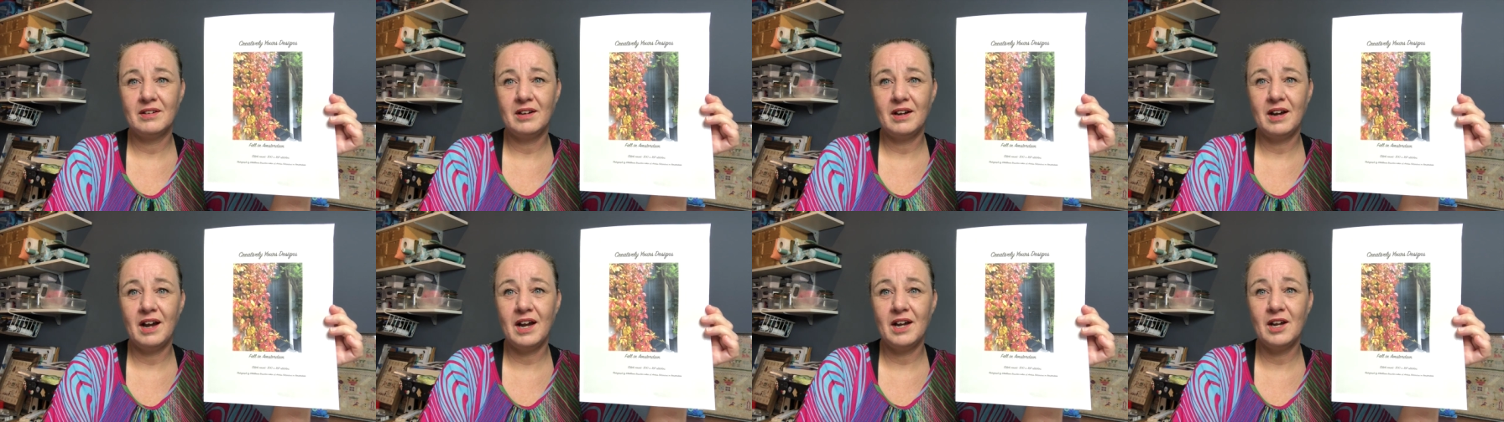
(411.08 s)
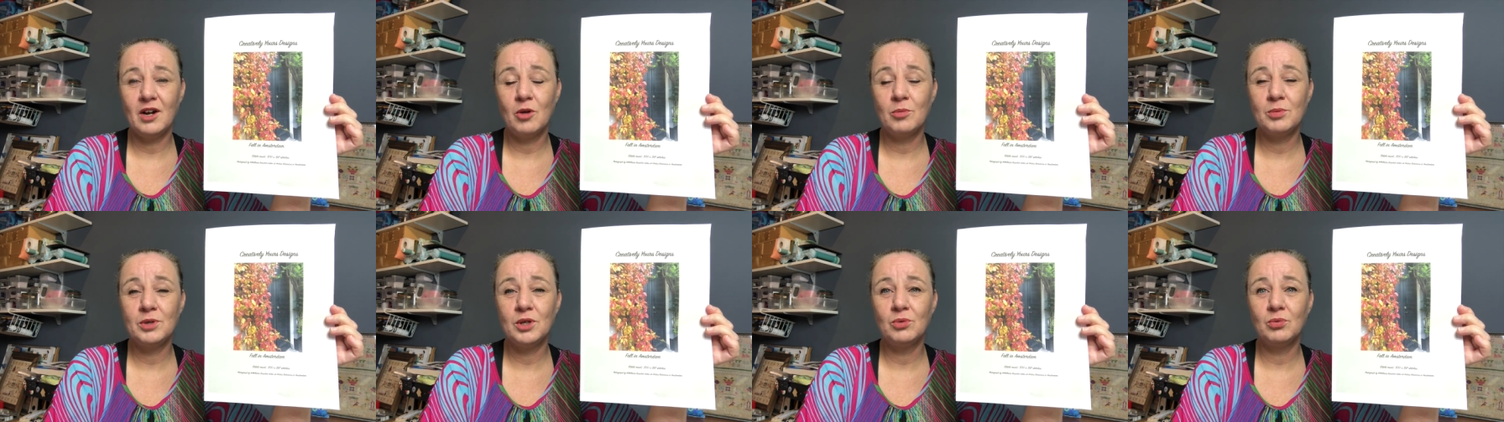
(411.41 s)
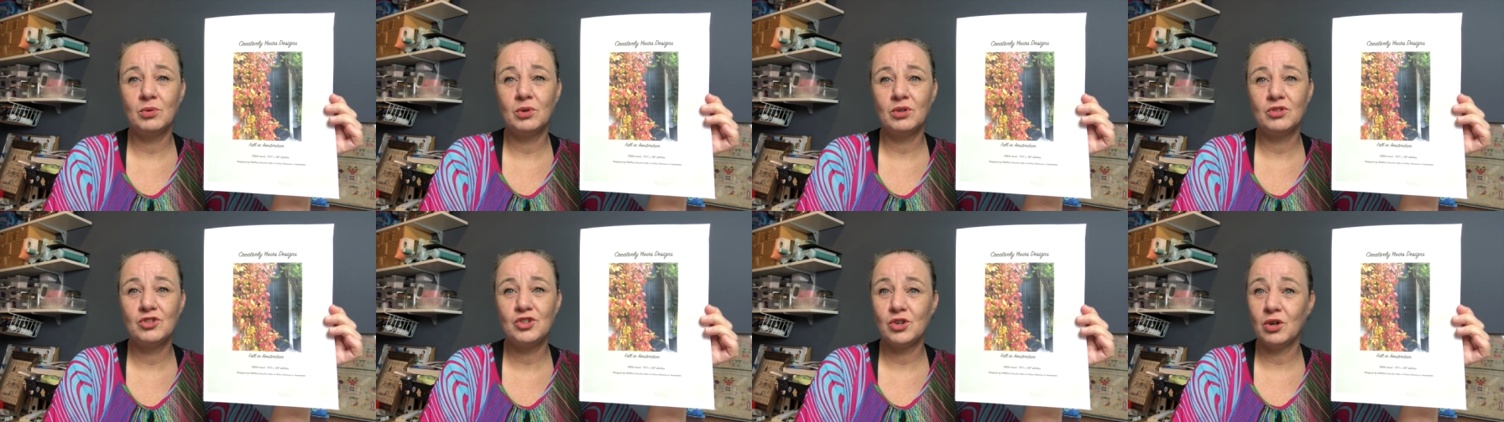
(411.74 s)
I hope you
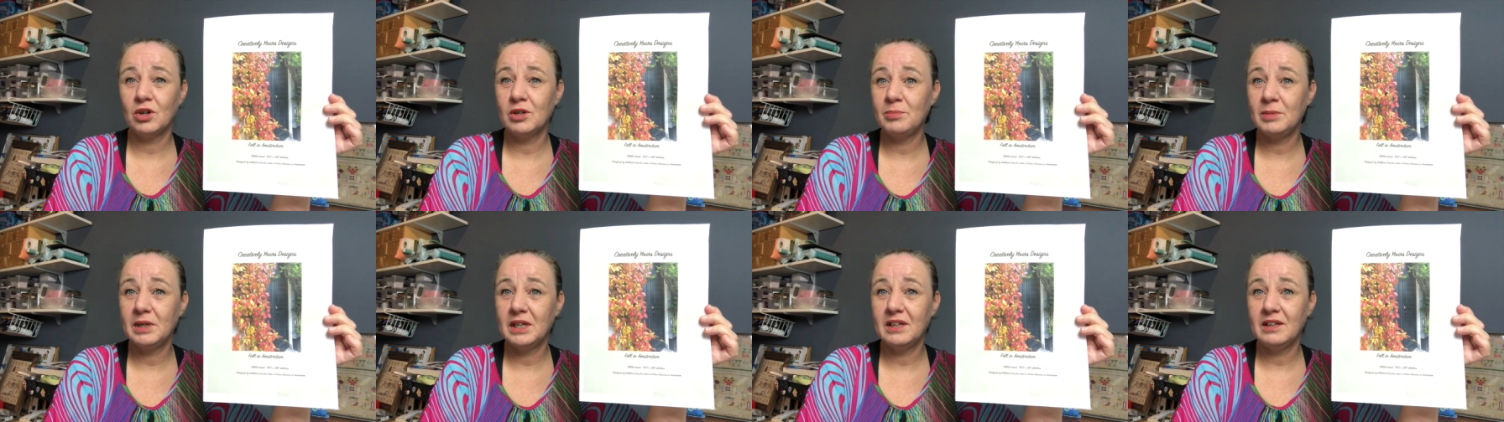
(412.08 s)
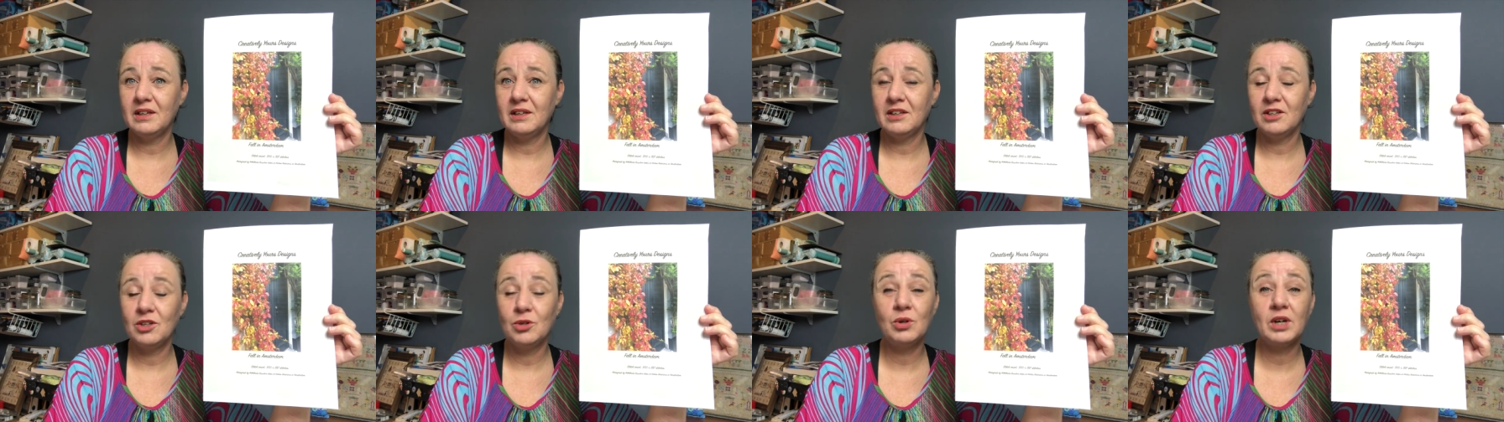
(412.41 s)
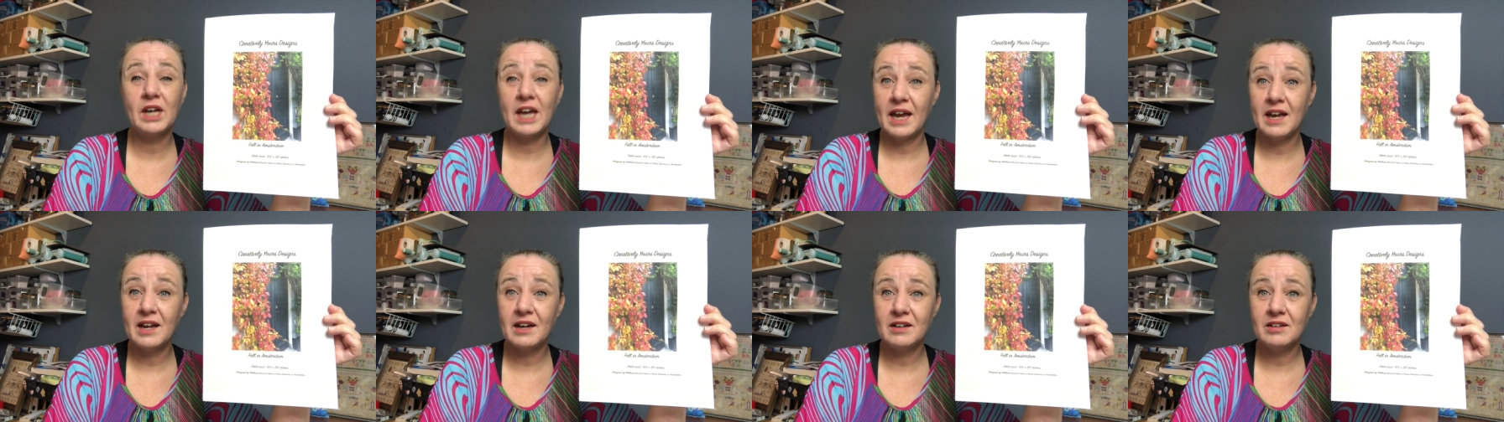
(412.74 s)
will join me. You
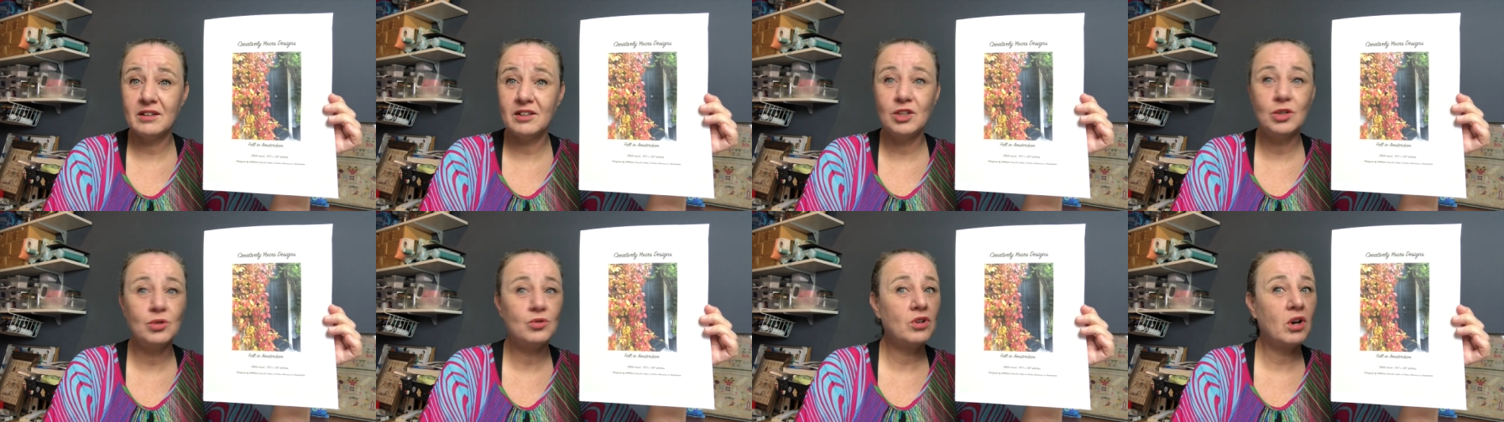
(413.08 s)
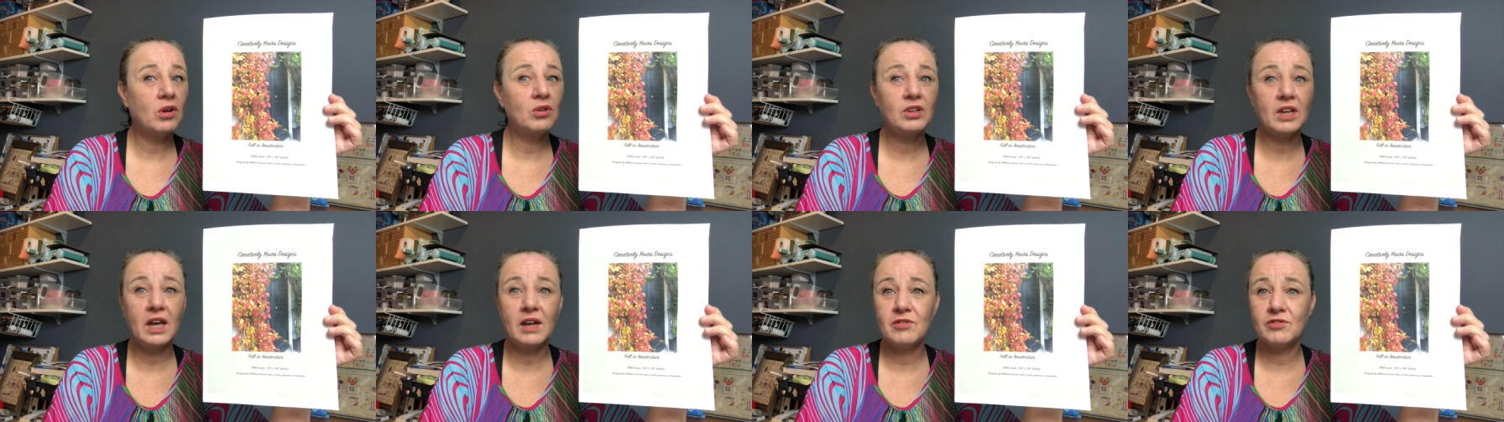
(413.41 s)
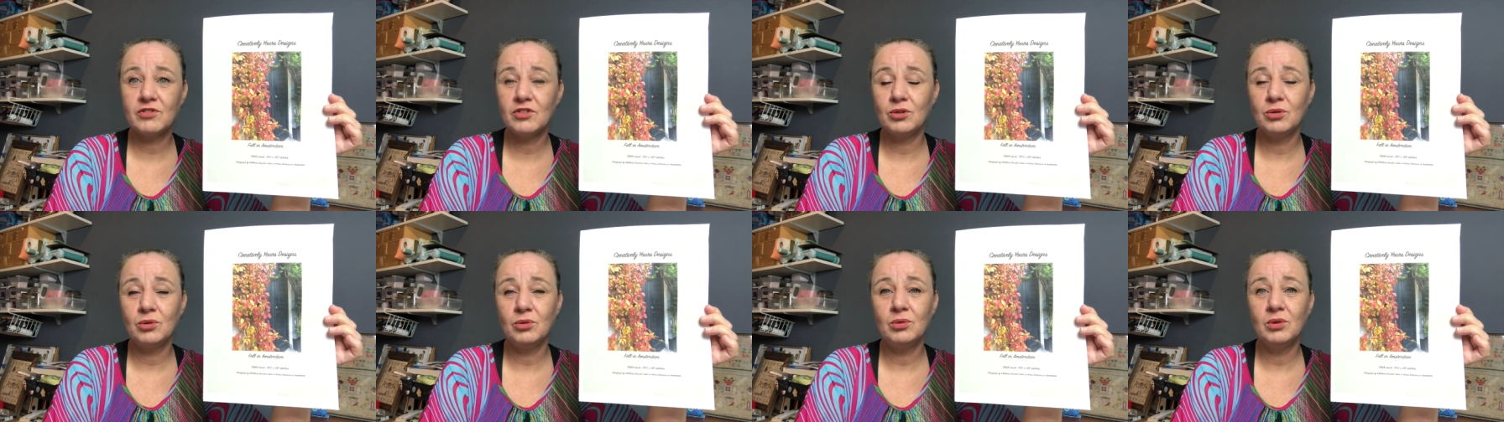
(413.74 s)
can, you don't have
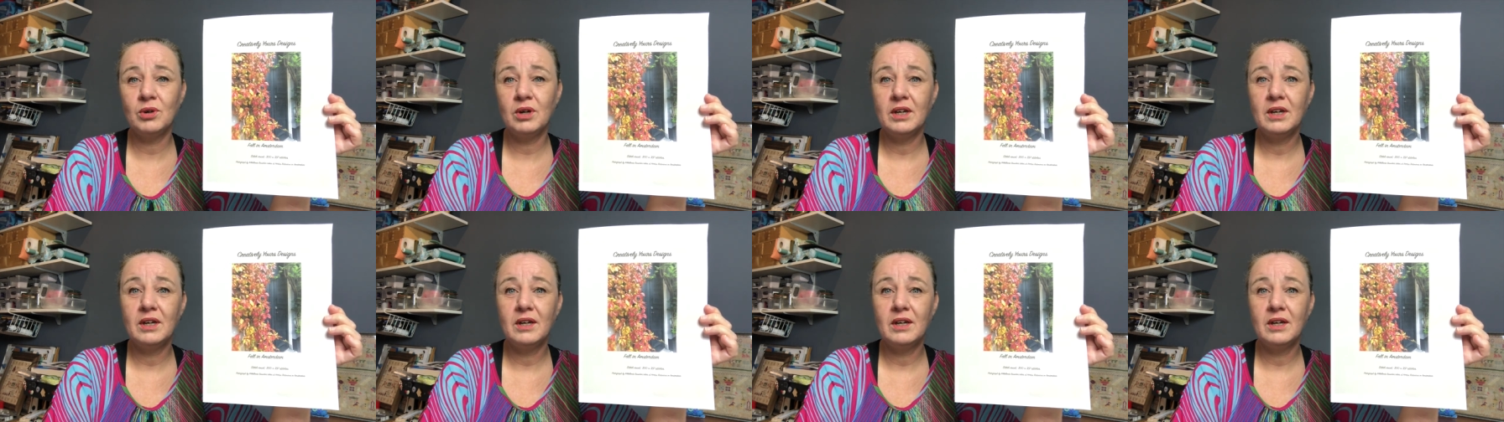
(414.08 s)
to.